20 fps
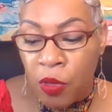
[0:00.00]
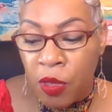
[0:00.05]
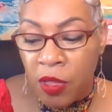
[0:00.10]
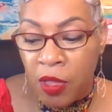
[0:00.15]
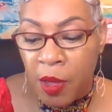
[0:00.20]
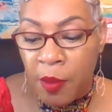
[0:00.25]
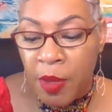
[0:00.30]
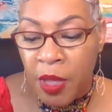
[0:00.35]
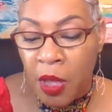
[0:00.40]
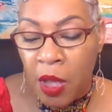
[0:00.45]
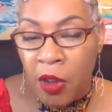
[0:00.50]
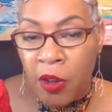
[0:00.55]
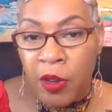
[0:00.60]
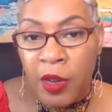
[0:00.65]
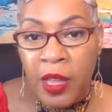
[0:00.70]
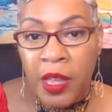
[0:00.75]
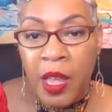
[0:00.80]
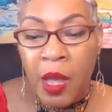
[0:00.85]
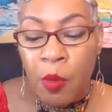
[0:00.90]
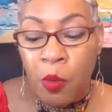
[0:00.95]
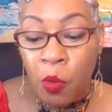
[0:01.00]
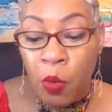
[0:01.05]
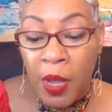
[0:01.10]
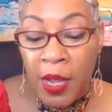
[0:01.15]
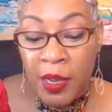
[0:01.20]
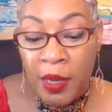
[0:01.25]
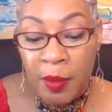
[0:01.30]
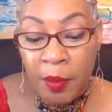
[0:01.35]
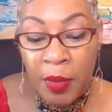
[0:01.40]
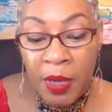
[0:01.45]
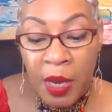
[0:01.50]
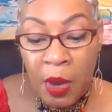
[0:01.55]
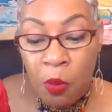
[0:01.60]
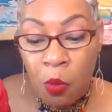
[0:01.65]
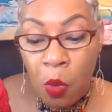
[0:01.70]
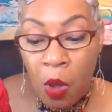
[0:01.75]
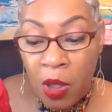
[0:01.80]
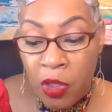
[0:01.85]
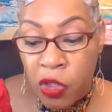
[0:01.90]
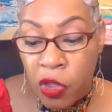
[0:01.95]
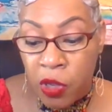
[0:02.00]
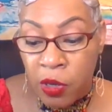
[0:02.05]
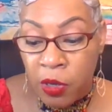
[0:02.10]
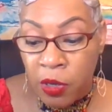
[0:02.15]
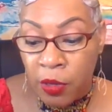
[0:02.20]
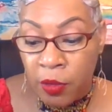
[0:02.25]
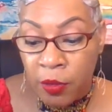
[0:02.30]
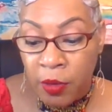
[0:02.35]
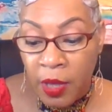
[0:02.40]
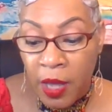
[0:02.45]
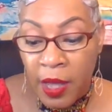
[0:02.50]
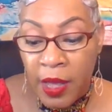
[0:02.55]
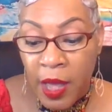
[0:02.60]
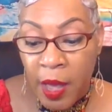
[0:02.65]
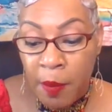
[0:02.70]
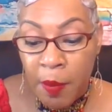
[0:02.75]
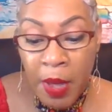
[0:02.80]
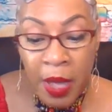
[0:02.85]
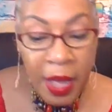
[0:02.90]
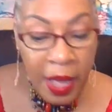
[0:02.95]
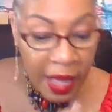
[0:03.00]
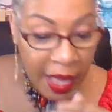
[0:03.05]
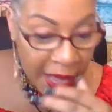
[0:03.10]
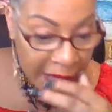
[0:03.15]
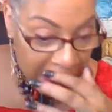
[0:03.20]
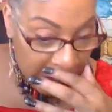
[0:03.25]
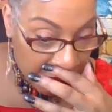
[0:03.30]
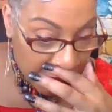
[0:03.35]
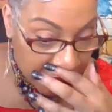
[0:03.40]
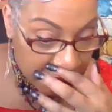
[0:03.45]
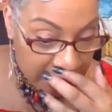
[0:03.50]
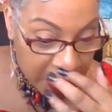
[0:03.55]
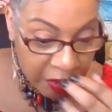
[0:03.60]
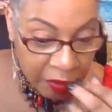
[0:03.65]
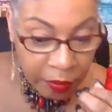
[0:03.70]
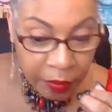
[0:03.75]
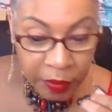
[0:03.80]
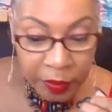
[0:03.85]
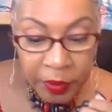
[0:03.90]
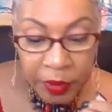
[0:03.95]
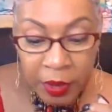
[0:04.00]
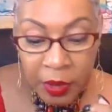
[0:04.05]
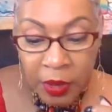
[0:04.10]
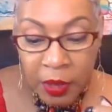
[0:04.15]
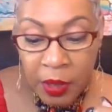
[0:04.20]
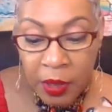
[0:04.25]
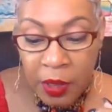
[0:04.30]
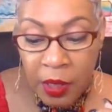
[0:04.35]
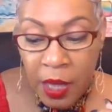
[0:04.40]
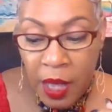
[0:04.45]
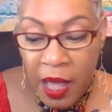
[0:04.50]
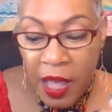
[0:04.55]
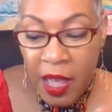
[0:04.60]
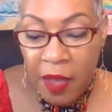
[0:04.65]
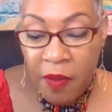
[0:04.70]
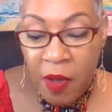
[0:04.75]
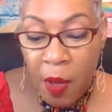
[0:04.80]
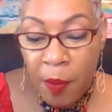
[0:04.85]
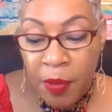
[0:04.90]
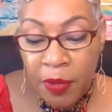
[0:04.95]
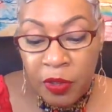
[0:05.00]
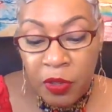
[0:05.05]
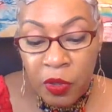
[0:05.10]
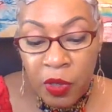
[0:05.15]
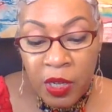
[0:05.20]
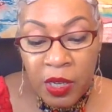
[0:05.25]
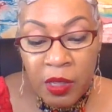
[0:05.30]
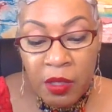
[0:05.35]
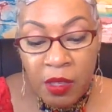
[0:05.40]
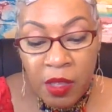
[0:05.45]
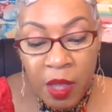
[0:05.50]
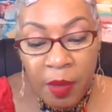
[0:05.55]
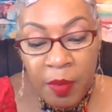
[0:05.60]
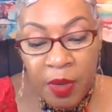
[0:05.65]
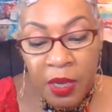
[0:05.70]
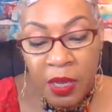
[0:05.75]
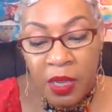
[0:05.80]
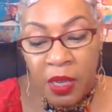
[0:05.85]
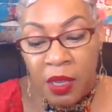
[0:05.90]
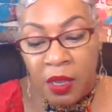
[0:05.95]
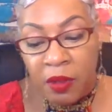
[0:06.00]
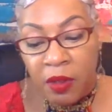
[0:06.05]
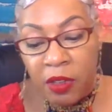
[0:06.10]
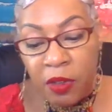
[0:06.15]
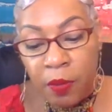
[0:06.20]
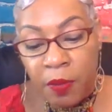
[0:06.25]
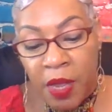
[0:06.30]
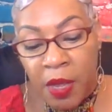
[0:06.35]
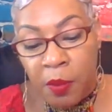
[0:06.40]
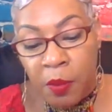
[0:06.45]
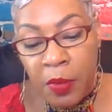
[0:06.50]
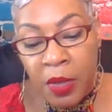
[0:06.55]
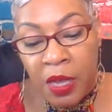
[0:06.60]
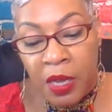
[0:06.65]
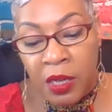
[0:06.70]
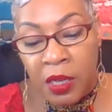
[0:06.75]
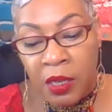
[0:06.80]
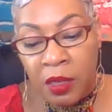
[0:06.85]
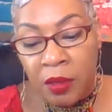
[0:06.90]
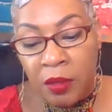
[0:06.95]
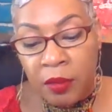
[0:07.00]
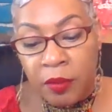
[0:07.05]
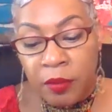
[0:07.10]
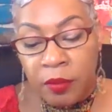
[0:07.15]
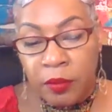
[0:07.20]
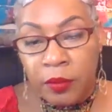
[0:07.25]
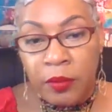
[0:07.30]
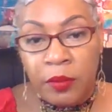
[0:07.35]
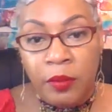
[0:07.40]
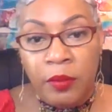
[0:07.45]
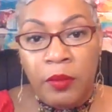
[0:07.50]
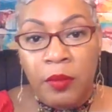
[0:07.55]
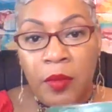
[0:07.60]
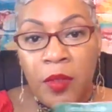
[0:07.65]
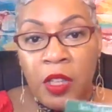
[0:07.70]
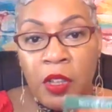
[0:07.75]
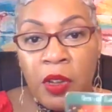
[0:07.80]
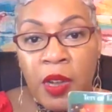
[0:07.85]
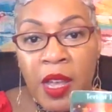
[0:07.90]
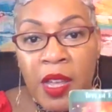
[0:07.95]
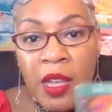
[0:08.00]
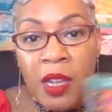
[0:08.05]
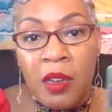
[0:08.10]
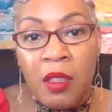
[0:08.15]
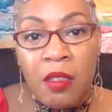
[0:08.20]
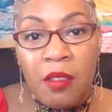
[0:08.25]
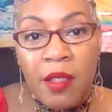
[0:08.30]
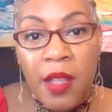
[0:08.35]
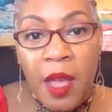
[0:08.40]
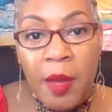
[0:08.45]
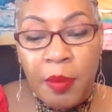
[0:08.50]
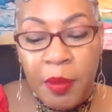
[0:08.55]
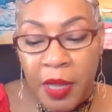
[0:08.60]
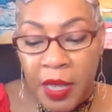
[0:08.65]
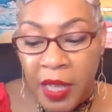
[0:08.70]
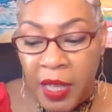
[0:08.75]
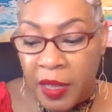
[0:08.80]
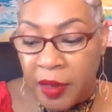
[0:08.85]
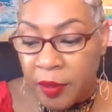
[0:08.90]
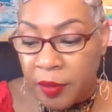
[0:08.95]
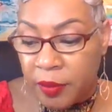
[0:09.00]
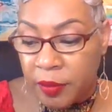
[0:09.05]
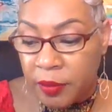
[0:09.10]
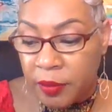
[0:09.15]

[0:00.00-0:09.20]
Some of y'all are like, I'm waiting, but I'm watching you. I got my eye on you. I have opportunities coming in to make money. You're not going to stop that.